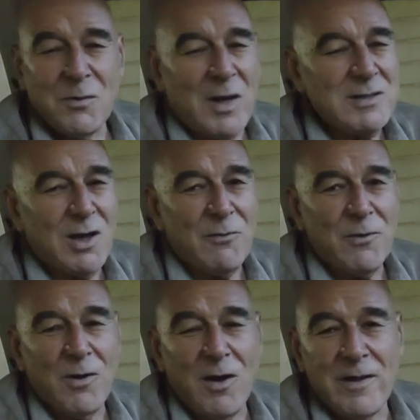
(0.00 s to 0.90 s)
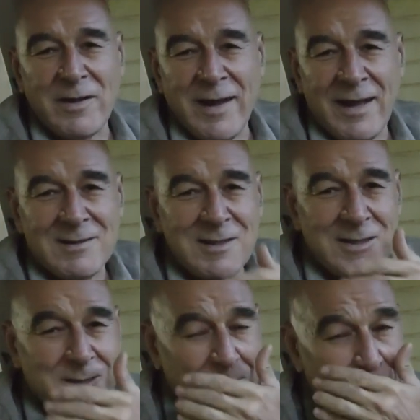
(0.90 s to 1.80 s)
Watch out for all the
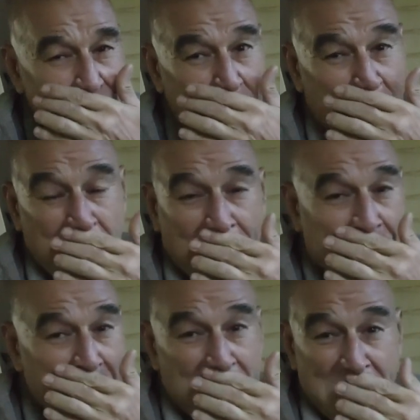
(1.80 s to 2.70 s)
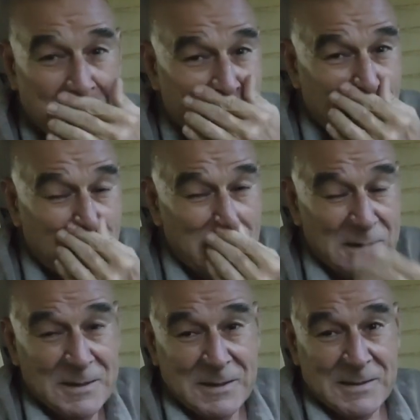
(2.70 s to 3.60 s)
nasty stuff that's going on in America,
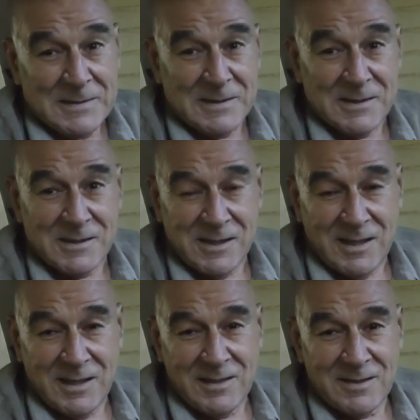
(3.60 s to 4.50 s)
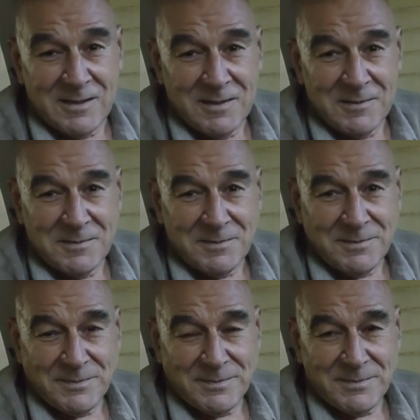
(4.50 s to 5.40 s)
in the cities.
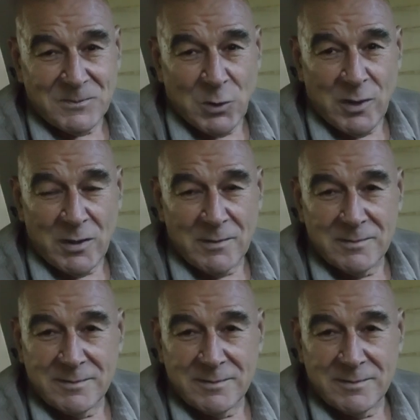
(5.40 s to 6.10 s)
Don't get